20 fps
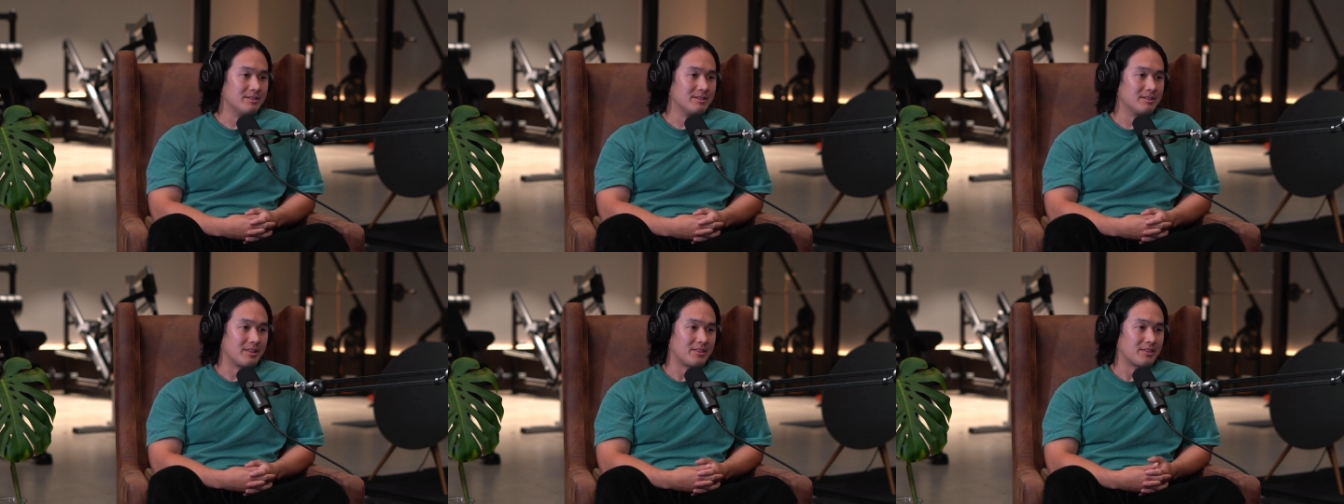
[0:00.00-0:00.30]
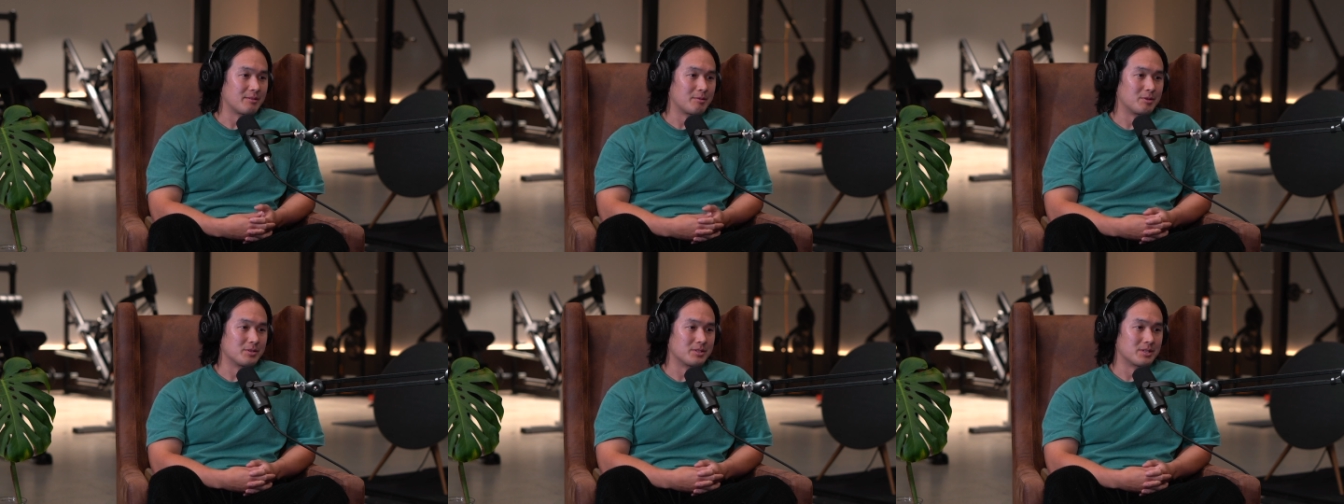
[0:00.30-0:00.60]
And I
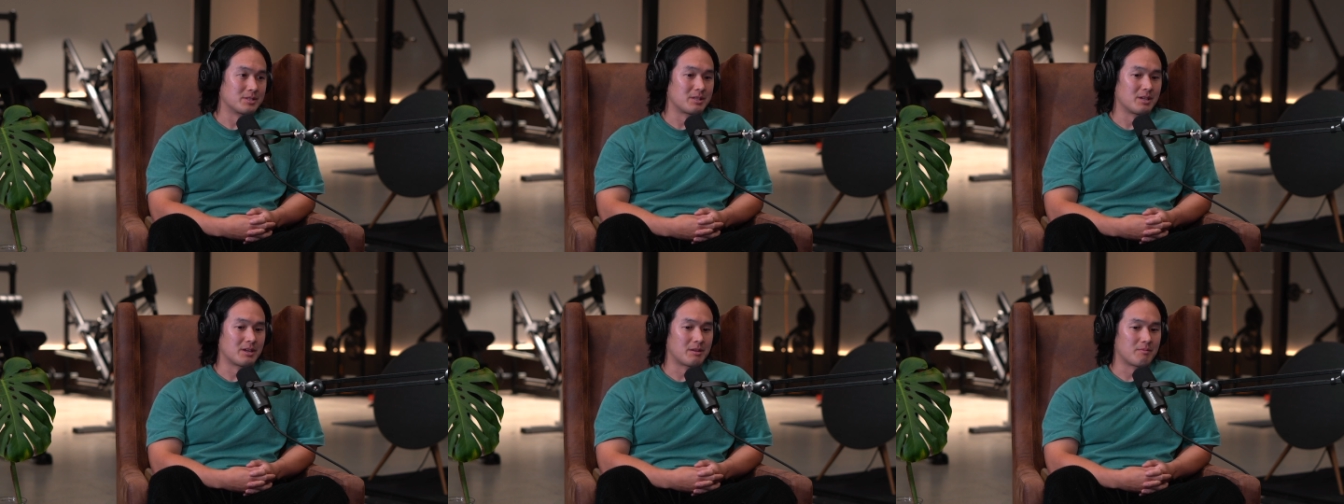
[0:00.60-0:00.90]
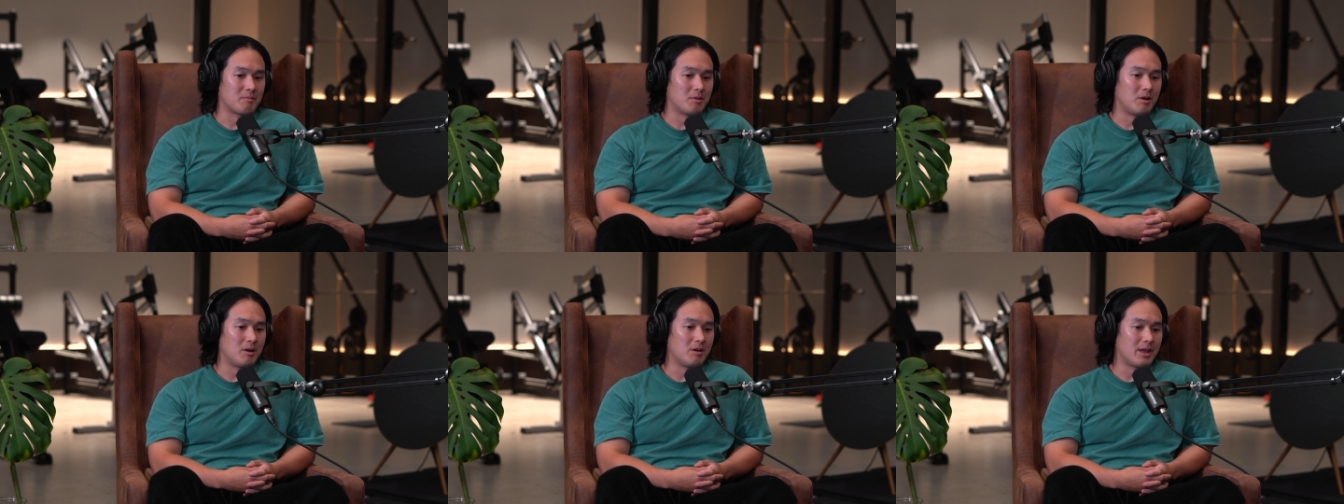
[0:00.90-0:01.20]
think because it's like,
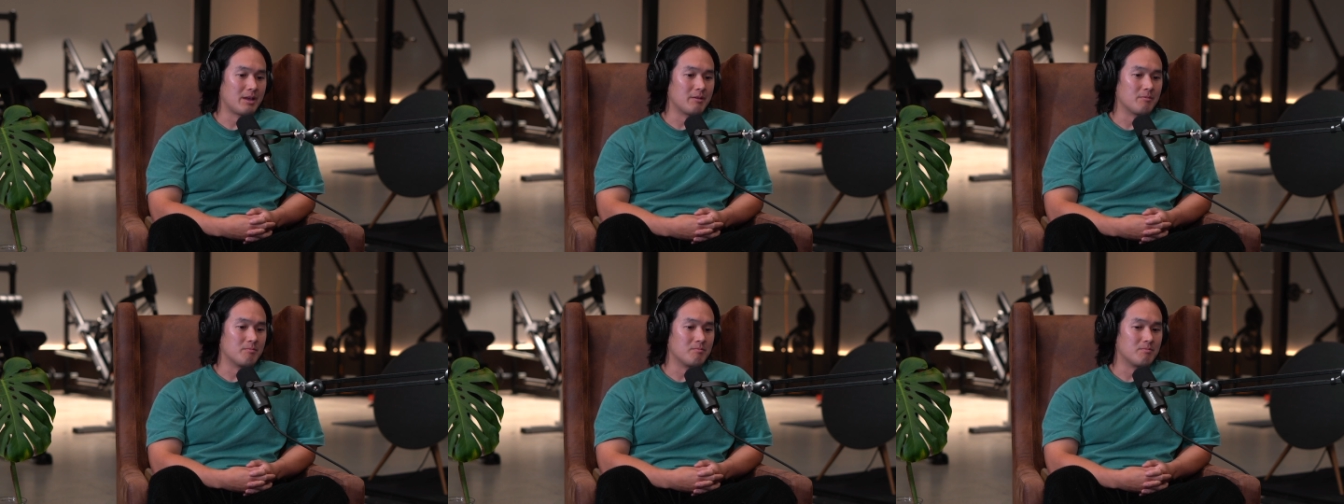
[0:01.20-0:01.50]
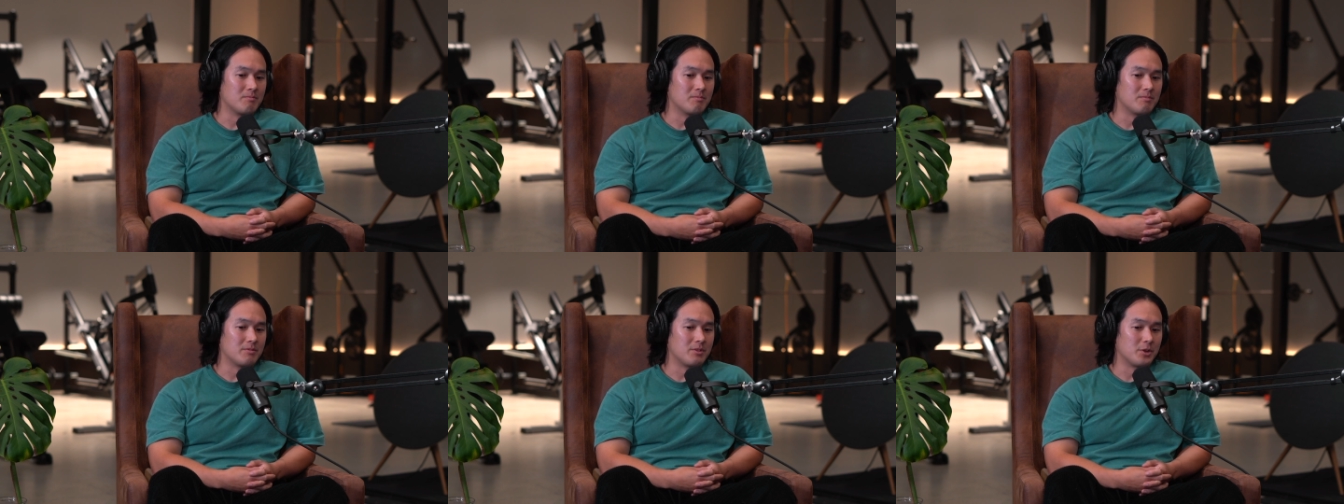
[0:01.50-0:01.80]

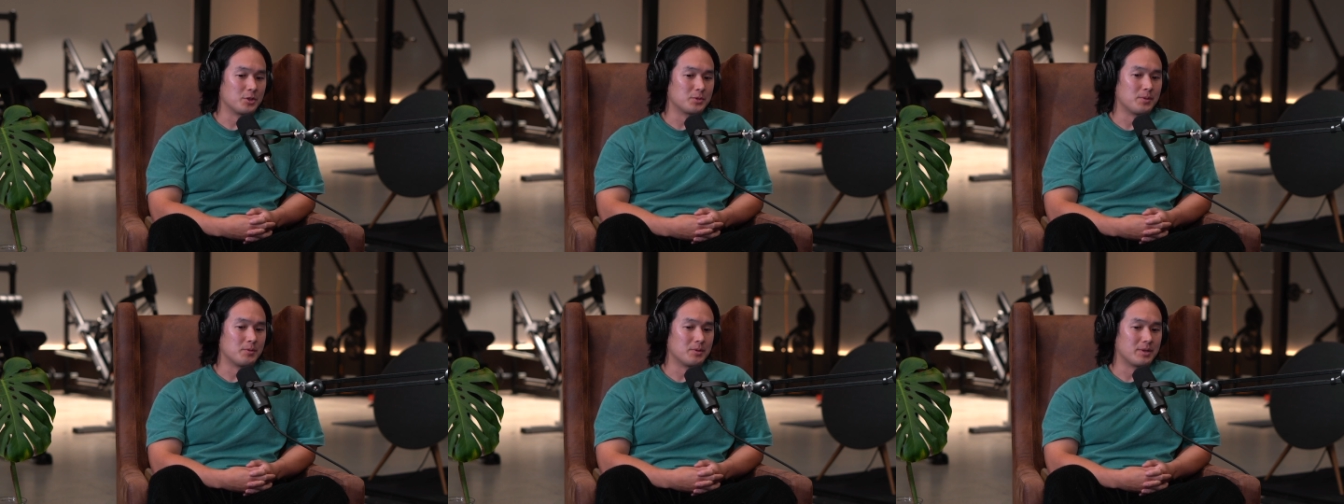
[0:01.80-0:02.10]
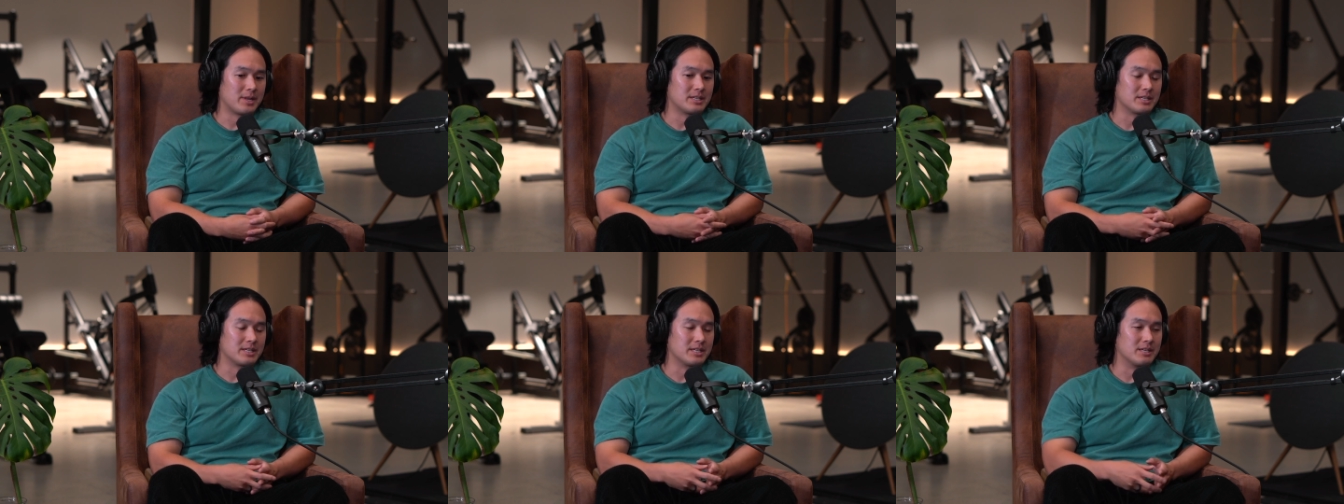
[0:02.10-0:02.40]
those people
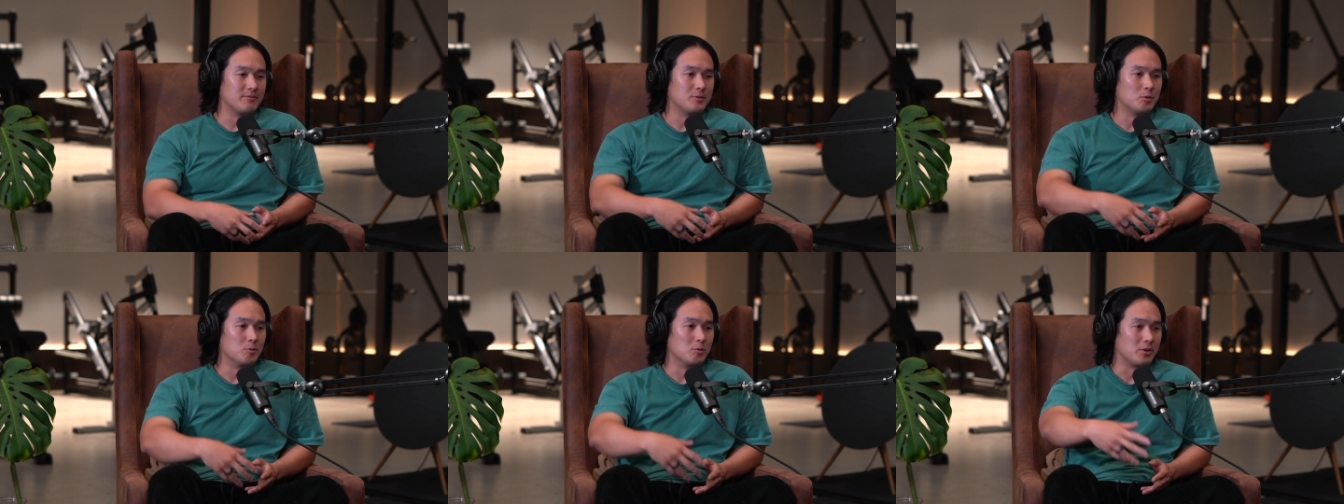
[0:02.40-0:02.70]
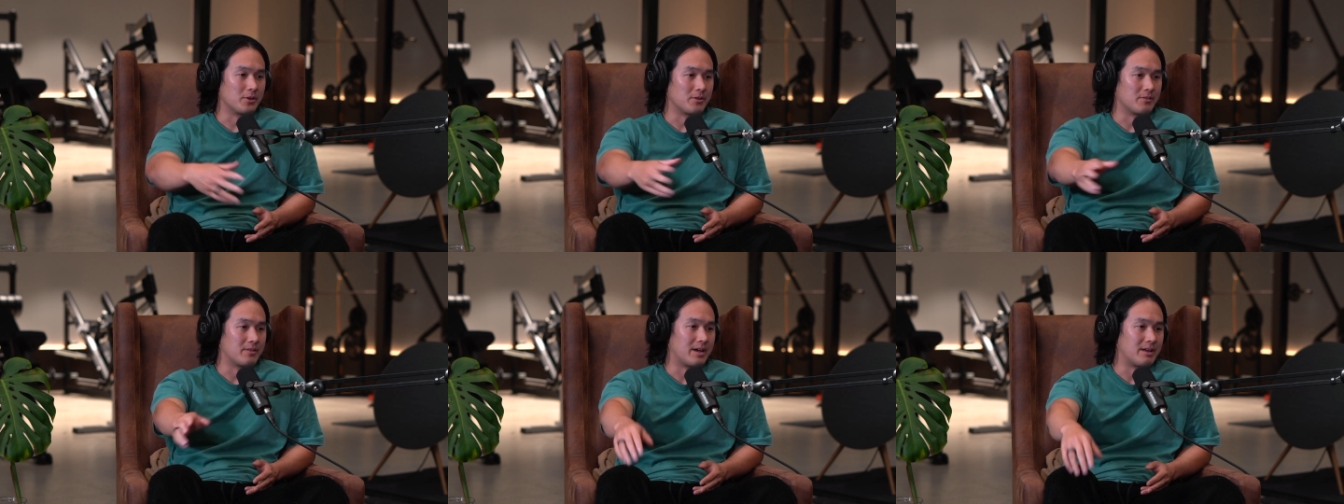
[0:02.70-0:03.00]
tend to give you a
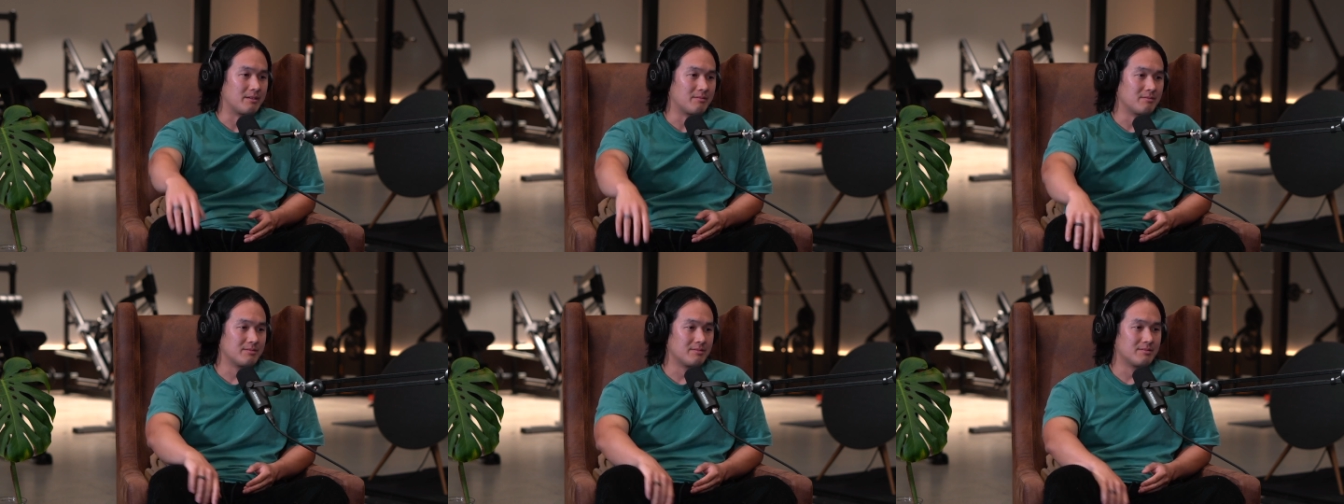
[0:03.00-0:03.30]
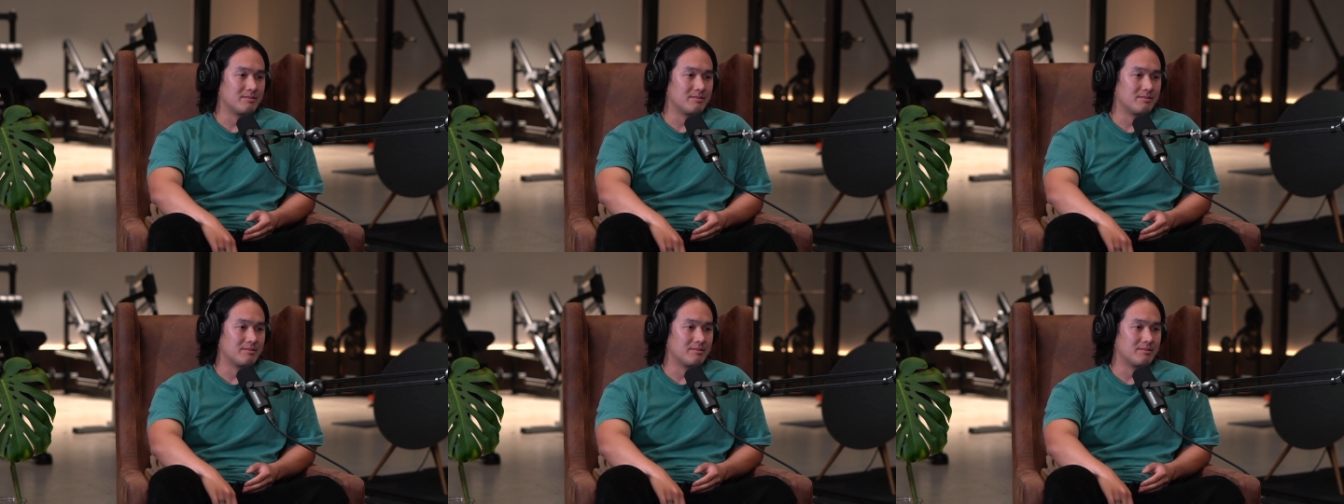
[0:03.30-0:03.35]
lot of that.